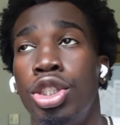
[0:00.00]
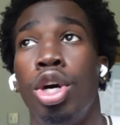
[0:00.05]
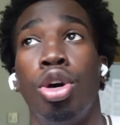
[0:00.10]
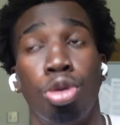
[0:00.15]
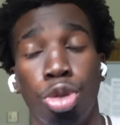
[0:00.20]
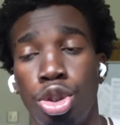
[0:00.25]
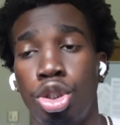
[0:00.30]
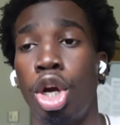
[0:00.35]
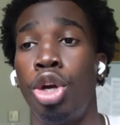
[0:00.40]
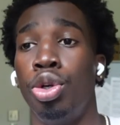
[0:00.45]

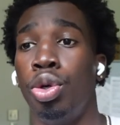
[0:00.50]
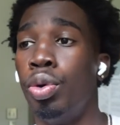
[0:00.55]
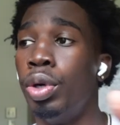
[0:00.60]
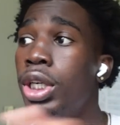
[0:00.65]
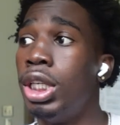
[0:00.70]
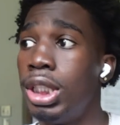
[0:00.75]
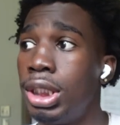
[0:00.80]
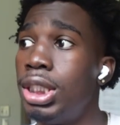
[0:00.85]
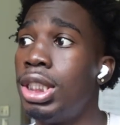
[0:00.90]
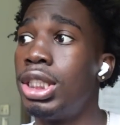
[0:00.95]
No, start
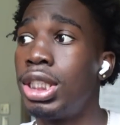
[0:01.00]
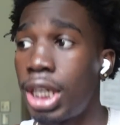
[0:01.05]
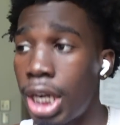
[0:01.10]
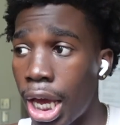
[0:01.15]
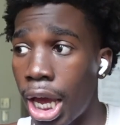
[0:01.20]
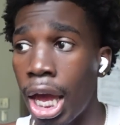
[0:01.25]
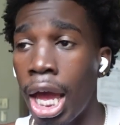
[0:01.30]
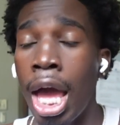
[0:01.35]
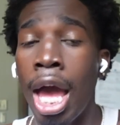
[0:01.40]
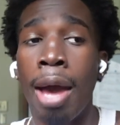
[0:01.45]
doing this, this, and
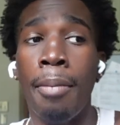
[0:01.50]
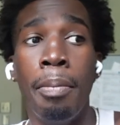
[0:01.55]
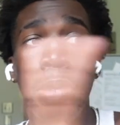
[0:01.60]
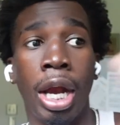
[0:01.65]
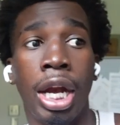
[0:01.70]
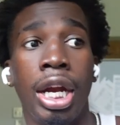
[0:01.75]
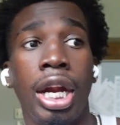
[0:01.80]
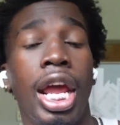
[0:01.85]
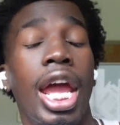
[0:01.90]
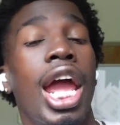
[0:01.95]
that
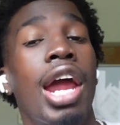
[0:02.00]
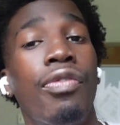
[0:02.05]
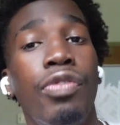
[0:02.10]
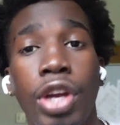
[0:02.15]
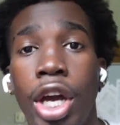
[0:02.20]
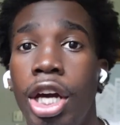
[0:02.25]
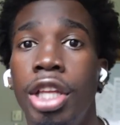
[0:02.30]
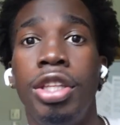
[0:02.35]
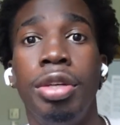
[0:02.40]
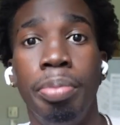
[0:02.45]
better than
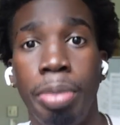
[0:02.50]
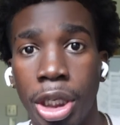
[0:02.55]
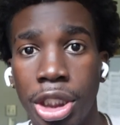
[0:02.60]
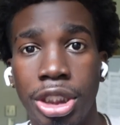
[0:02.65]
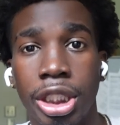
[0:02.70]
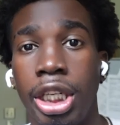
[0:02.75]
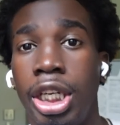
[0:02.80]
every other bitch,